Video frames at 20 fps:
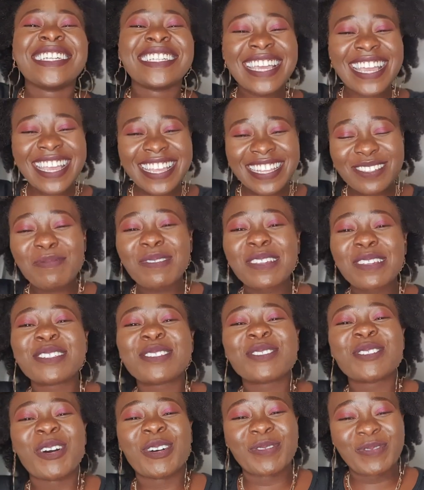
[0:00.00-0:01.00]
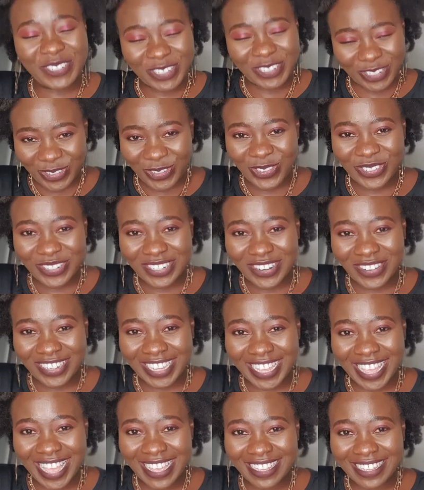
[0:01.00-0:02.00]
Yes, please don't be rude,
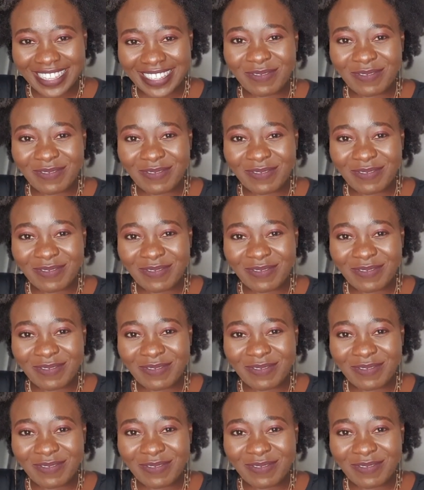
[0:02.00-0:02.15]
okay?